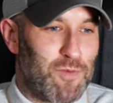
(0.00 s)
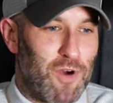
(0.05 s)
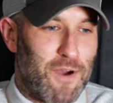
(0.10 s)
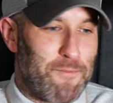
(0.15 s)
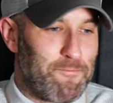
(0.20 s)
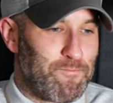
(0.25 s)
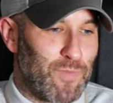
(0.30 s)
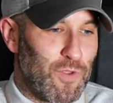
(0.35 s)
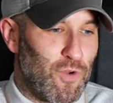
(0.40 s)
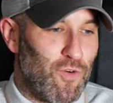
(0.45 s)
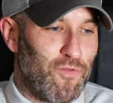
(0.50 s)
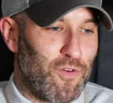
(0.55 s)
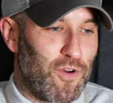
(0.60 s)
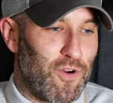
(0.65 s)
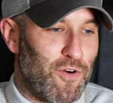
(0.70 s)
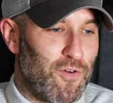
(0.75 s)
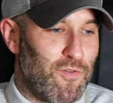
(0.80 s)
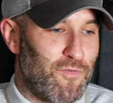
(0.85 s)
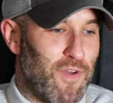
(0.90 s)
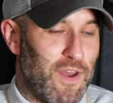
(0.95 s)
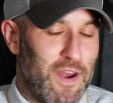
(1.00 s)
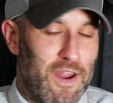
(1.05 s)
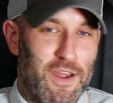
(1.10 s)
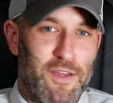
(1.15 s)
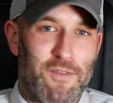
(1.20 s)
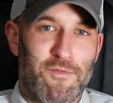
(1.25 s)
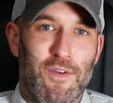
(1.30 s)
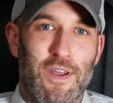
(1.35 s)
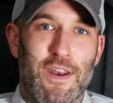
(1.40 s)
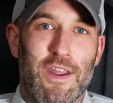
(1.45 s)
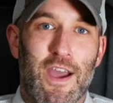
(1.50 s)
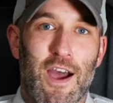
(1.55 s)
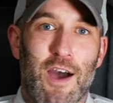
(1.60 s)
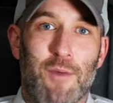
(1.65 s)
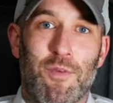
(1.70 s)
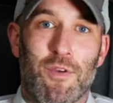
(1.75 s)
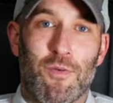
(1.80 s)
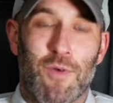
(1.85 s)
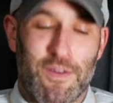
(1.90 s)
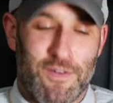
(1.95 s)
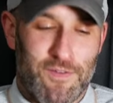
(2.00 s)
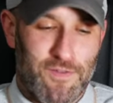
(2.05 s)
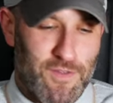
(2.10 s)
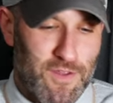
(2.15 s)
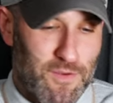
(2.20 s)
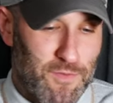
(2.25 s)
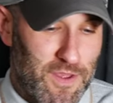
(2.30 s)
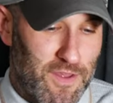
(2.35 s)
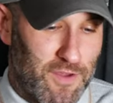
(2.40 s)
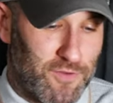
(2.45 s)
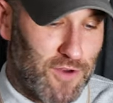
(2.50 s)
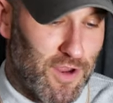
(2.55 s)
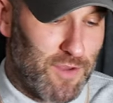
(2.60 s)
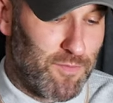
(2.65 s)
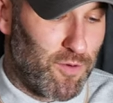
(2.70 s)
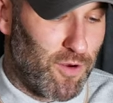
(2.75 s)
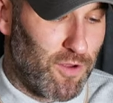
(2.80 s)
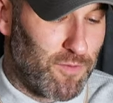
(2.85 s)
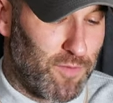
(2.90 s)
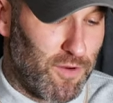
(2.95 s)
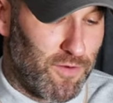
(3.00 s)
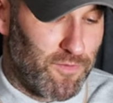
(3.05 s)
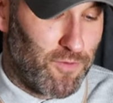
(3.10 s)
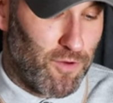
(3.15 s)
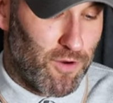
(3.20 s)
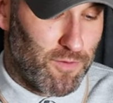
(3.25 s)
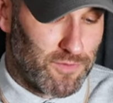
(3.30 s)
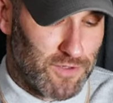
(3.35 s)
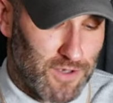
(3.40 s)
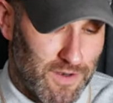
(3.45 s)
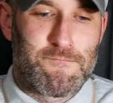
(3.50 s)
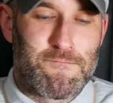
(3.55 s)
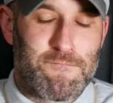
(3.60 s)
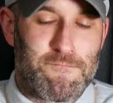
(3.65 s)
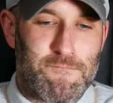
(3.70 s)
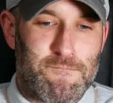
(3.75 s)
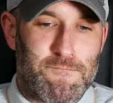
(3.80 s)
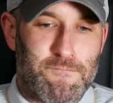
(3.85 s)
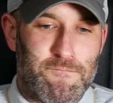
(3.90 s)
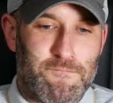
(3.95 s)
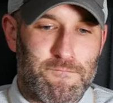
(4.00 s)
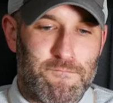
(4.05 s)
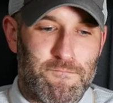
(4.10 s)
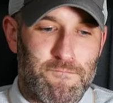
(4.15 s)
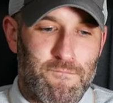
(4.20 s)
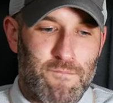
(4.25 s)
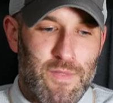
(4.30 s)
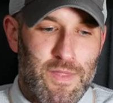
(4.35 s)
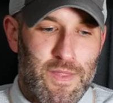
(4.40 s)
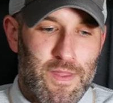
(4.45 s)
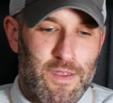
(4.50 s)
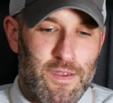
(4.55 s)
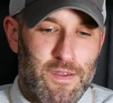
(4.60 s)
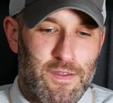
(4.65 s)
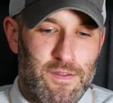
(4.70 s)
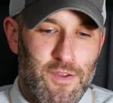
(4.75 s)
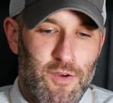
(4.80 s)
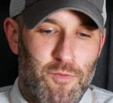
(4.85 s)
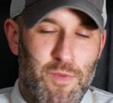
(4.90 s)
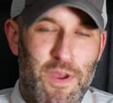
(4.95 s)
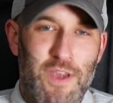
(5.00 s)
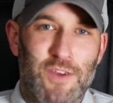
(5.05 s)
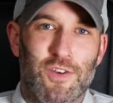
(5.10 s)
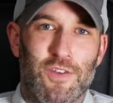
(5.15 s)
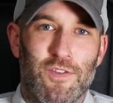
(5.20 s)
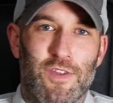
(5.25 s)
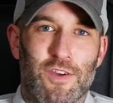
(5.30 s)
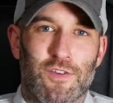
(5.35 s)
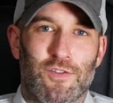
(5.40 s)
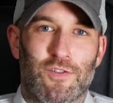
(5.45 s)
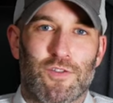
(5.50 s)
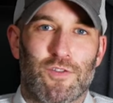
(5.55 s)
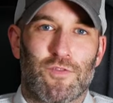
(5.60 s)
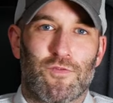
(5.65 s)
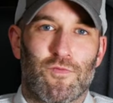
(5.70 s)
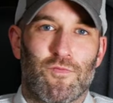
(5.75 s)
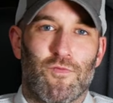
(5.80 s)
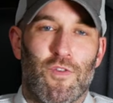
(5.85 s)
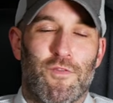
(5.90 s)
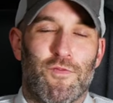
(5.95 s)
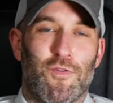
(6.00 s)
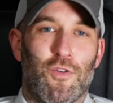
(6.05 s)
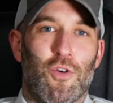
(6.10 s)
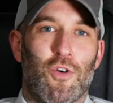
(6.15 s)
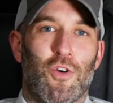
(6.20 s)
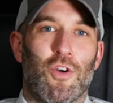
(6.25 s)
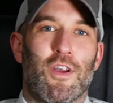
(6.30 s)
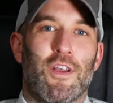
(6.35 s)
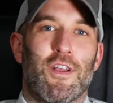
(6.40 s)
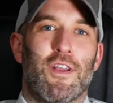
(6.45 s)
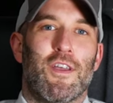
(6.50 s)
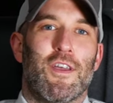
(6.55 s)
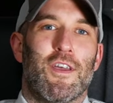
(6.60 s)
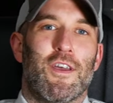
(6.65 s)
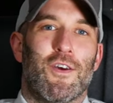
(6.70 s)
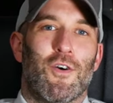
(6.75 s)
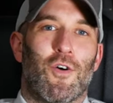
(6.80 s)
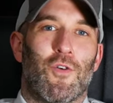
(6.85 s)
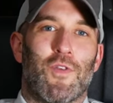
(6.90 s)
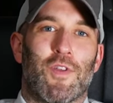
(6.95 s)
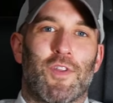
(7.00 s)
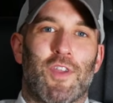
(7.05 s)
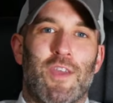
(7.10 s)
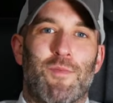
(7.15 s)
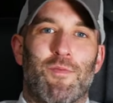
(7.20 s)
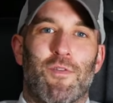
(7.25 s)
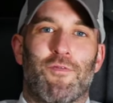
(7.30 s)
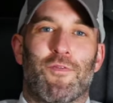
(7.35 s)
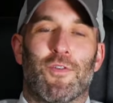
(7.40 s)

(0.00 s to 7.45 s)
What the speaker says: but overall very, very happy with the way the tripod performs. Now, I'm basing this review on the type of